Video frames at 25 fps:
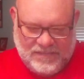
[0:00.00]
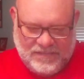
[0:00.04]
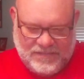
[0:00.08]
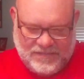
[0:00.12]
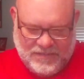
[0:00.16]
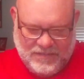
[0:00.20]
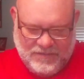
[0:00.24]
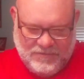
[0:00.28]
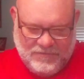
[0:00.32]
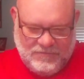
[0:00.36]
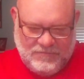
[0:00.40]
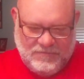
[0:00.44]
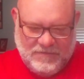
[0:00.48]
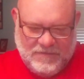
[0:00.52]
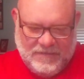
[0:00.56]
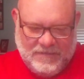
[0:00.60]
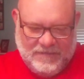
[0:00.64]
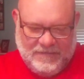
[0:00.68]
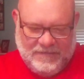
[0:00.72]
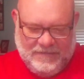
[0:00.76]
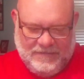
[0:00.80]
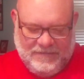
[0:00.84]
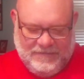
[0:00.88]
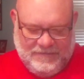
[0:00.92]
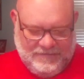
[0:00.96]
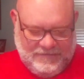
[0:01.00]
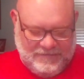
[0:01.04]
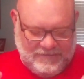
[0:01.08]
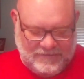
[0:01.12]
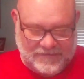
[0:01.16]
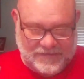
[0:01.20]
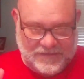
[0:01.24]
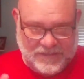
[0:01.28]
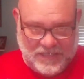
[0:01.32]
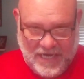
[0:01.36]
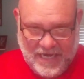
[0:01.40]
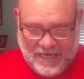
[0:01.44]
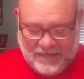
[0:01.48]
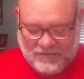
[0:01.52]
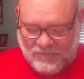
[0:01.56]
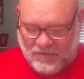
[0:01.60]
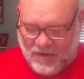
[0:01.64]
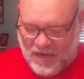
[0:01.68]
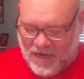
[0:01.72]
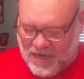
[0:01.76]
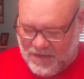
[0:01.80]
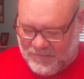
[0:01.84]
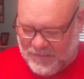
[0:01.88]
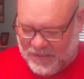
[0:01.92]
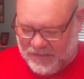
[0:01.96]
So, Jake
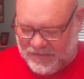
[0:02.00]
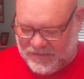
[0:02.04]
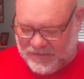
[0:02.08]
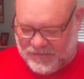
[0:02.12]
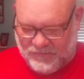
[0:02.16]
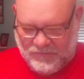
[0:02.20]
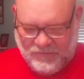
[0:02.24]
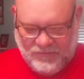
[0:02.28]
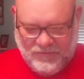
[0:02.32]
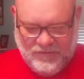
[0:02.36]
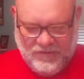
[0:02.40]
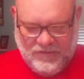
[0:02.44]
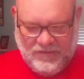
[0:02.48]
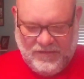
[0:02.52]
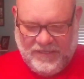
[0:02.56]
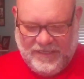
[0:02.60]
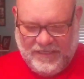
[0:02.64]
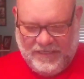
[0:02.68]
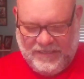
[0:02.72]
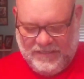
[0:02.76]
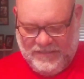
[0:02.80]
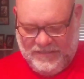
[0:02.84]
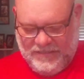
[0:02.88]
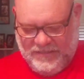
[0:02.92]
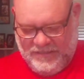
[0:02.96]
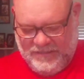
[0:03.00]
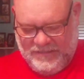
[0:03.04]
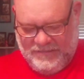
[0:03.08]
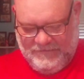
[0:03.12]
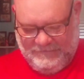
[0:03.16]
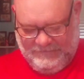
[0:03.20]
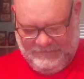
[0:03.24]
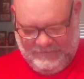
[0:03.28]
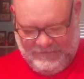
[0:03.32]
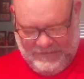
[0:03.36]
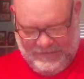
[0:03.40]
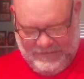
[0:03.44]
Roberts, really good.